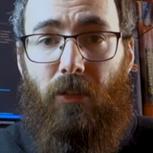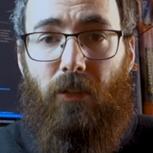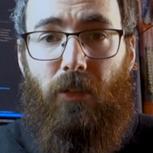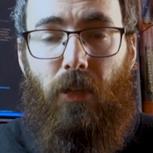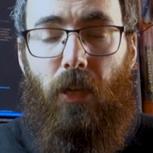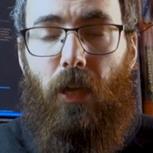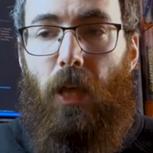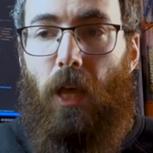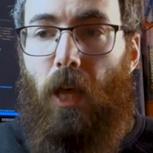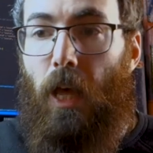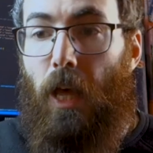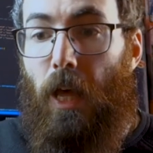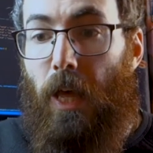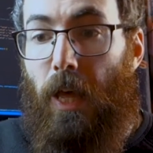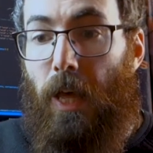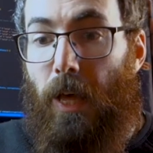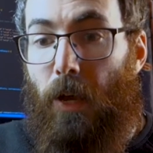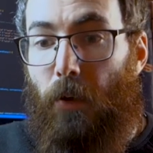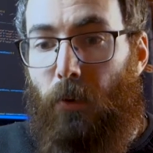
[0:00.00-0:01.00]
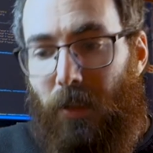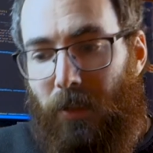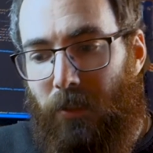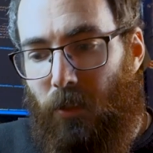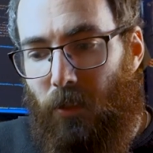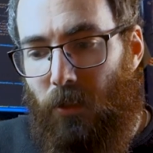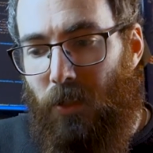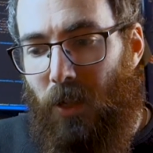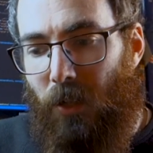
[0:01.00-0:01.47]
it? Well, it
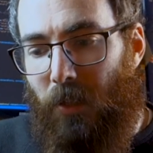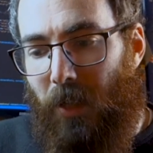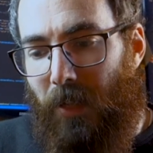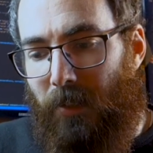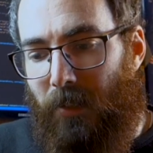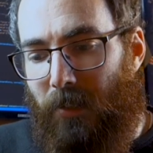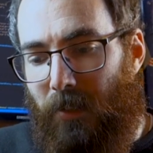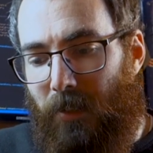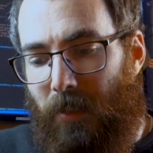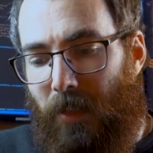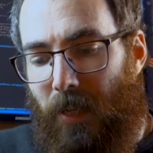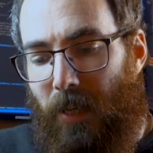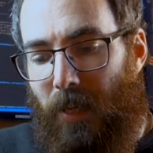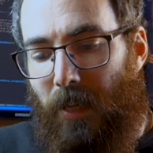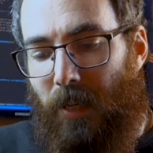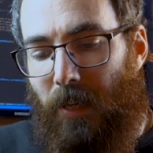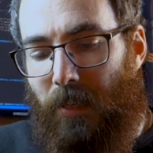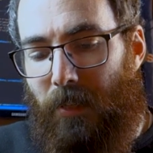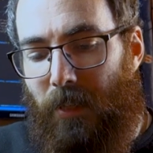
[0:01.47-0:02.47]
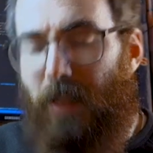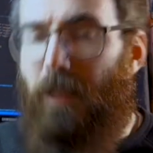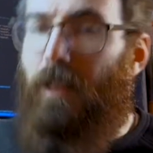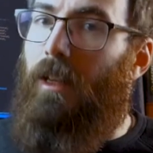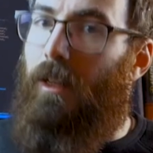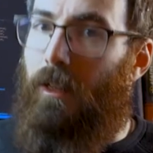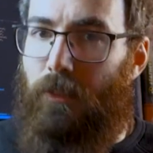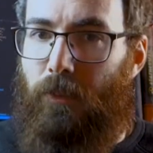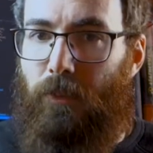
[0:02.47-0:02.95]
turns out that they
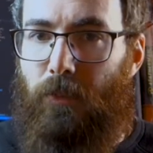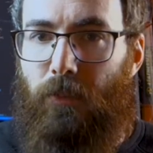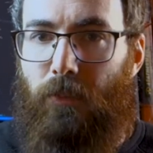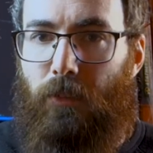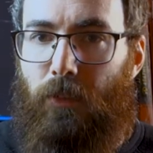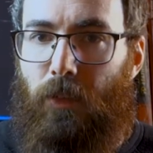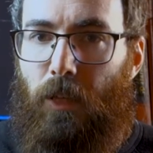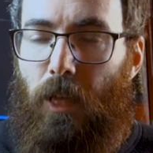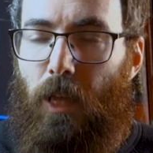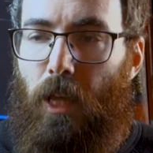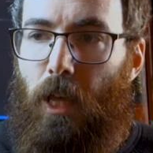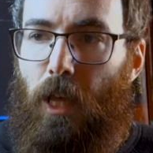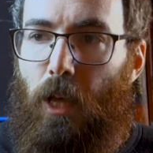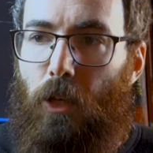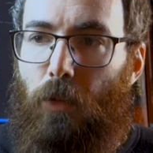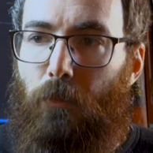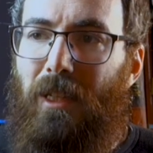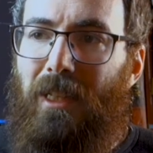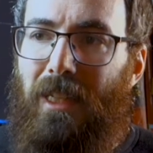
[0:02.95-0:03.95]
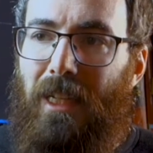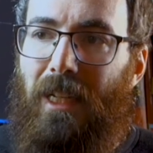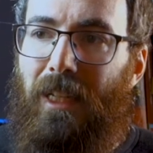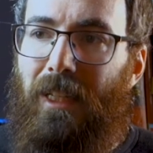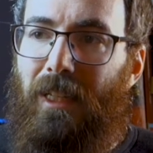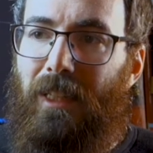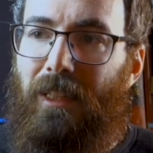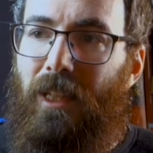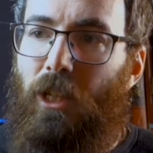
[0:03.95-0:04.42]
didn't.
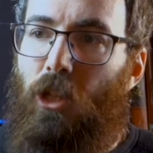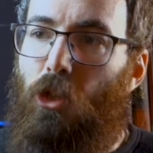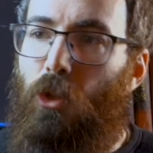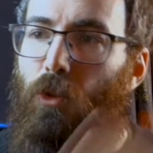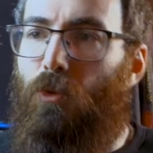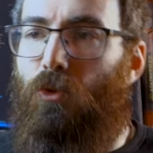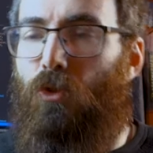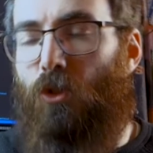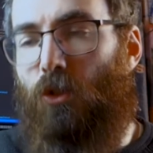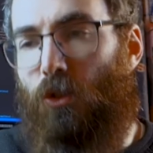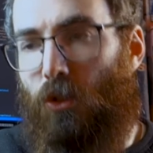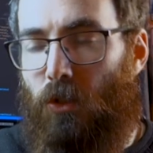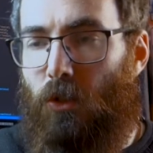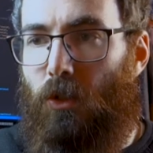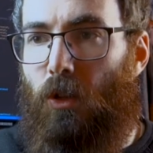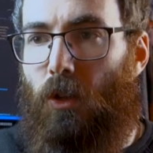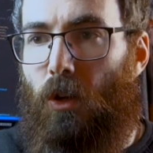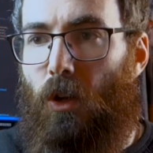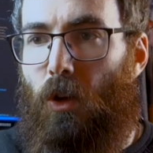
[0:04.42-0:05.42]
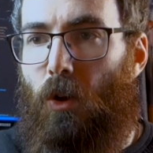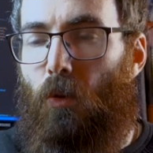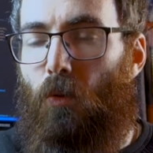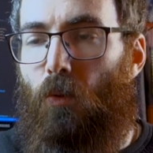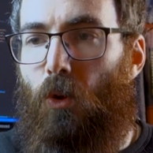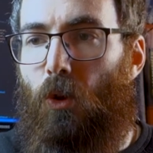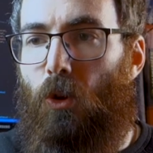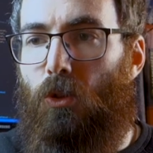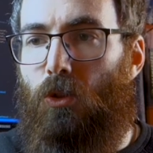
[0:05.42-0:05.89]
Basically, the user
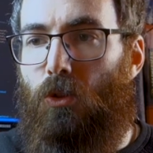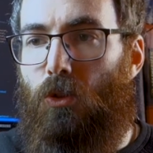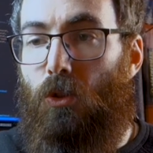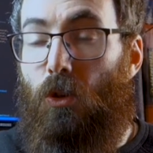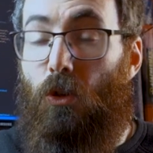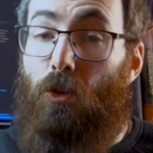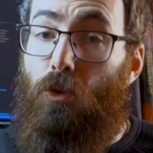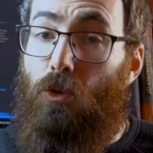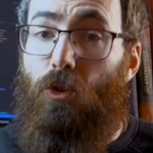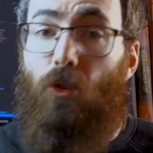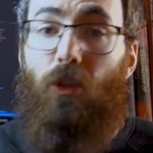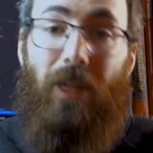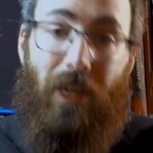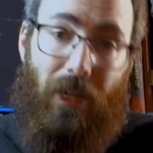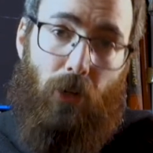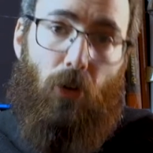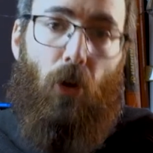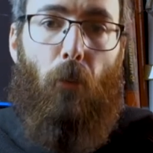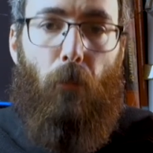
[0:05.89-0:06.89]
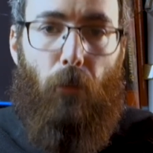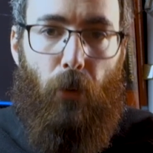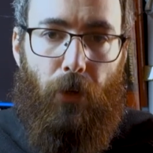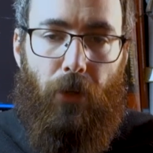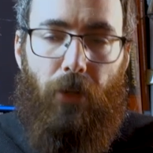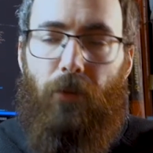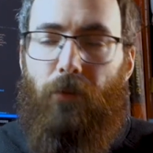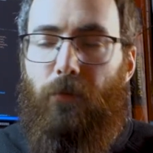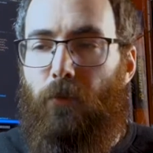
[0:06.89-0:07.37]
was usually a
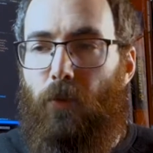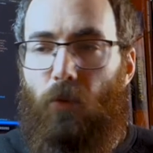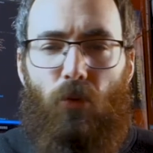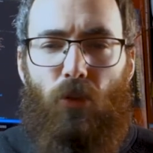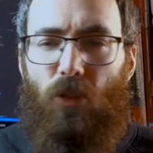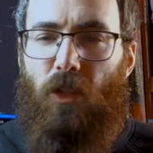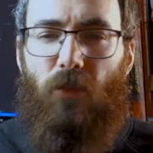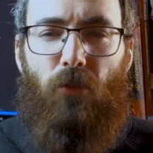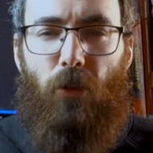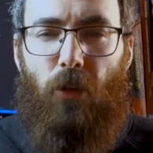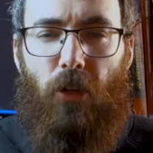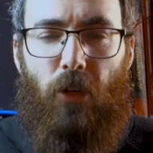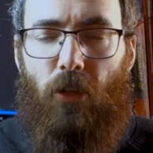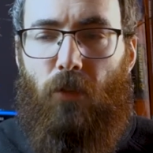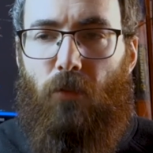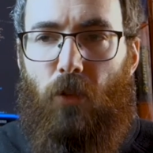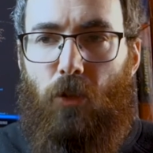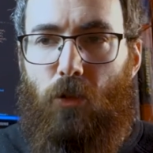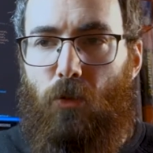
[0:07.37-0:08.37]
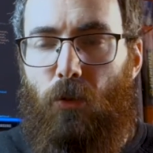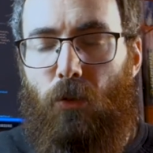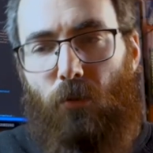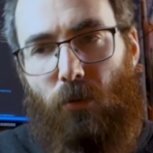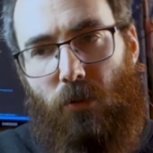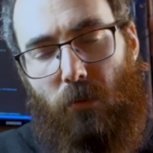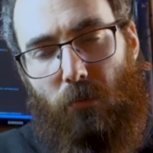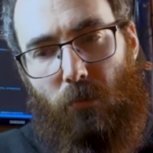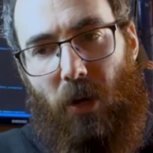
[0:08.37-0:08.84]
company, it was never an individual, it
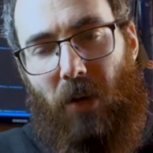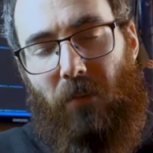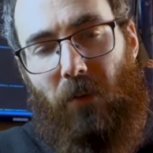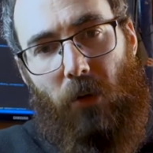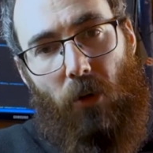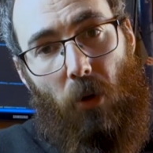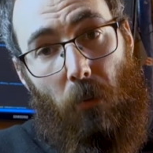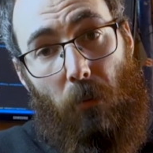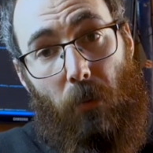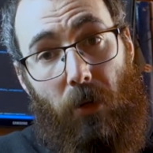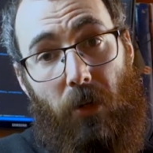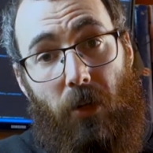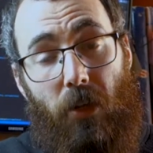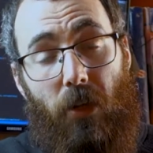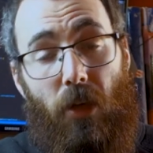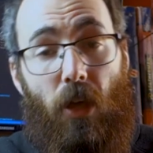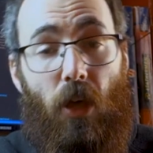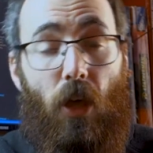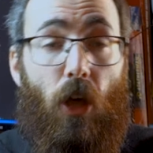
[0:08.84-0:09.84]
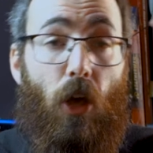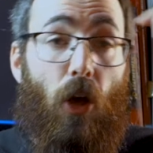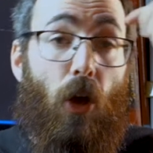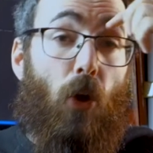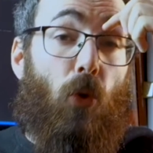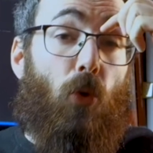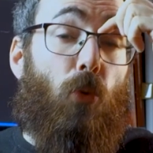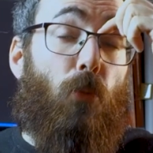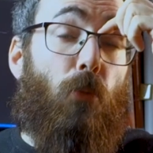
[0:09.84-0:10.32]
was a private company,
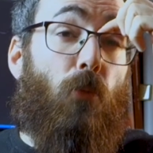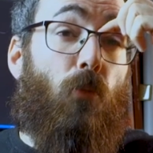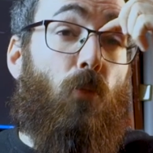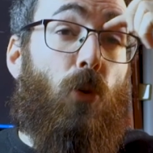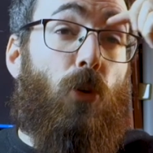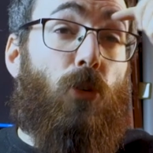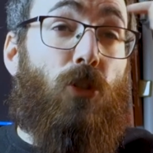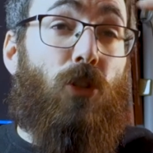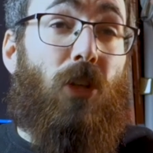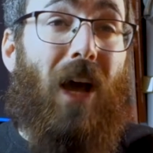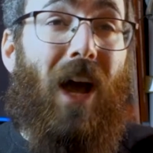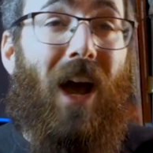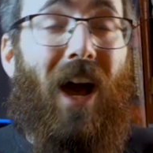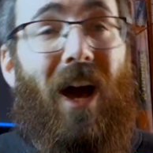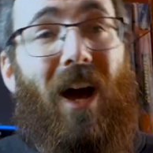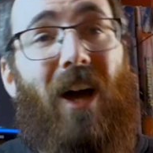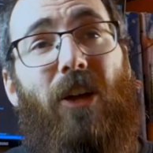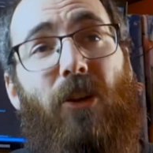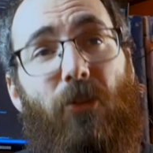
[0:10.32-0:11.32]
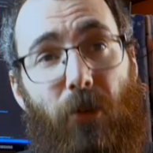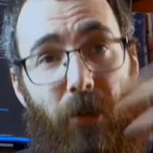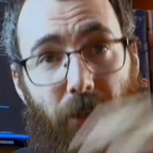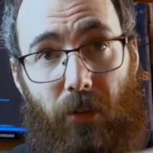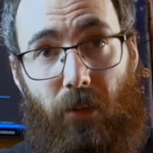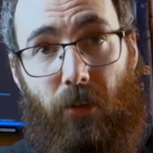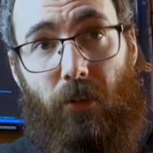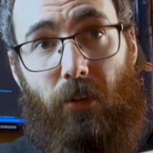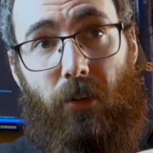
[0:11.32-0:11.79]
who was
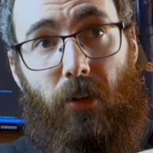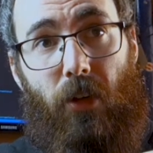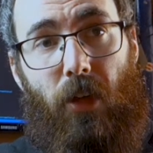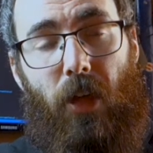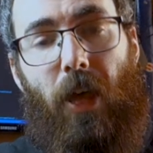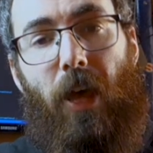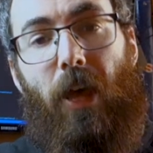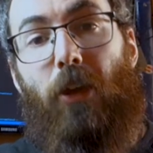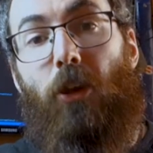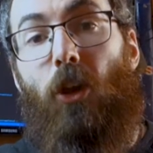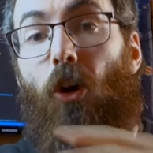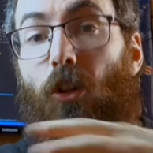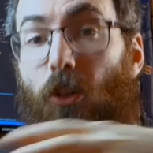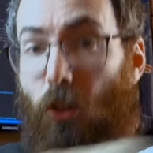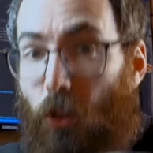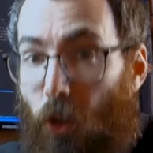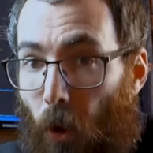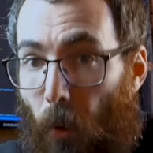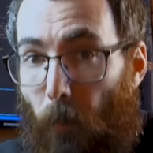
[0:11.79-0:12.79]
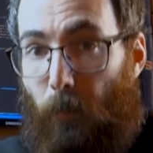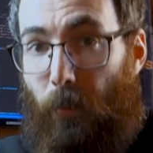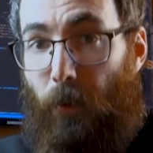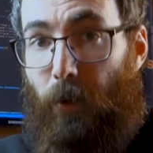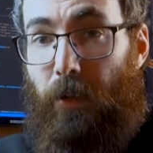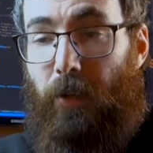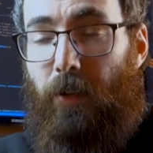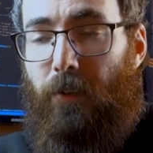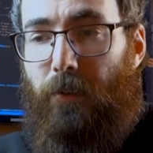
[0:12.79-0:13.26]
hiring another
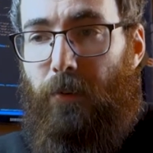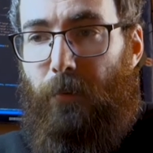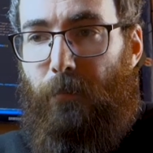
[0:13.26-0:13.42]
company